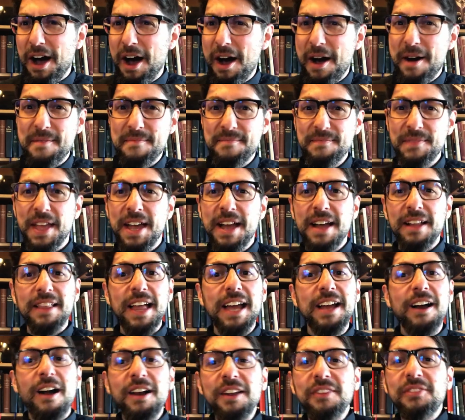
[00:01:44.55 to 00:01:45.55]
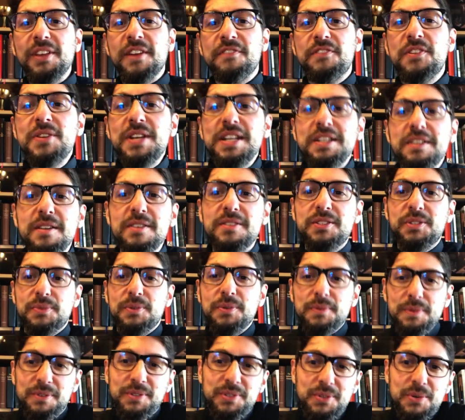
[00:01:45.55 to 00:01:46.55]
Um, like honestly, if you need to
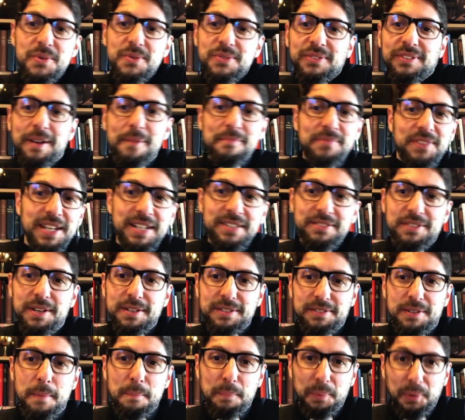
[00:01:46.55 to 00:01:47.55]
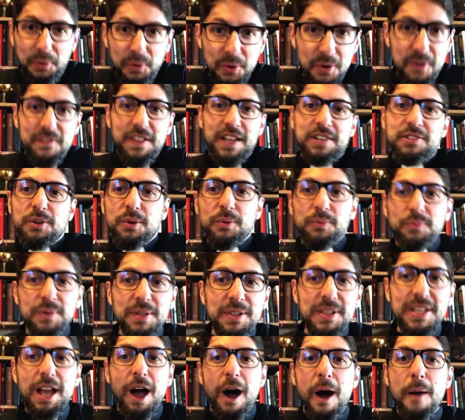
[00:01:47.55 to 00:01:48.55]
do, do something to to prove that you're
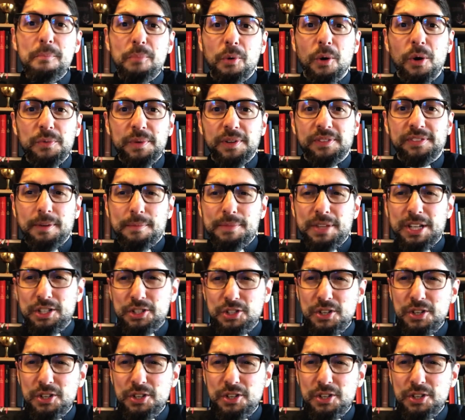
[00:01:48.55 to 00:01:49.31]
really on board with something,